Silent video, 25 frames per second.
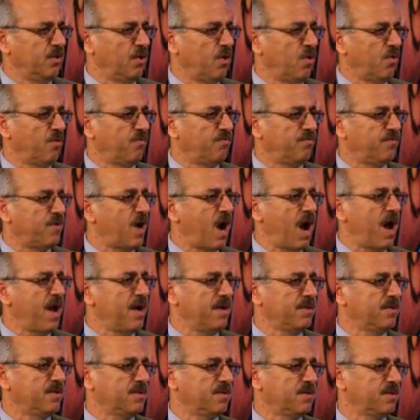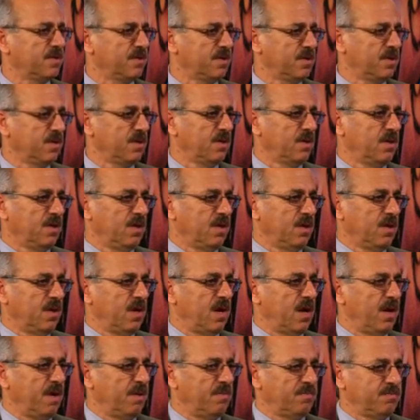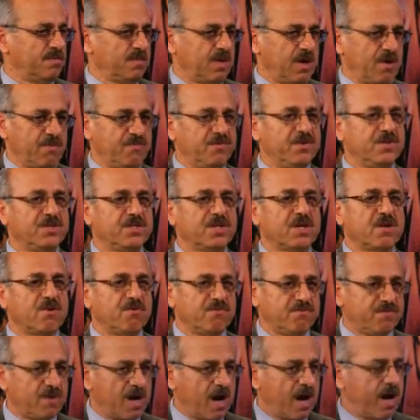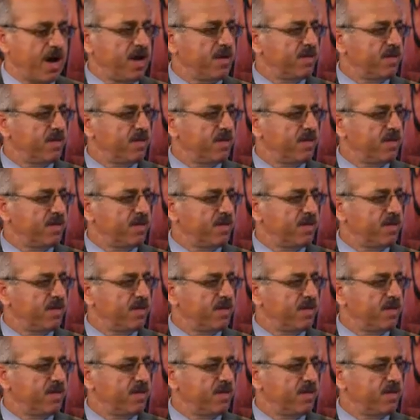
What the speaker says: fight a physical fight,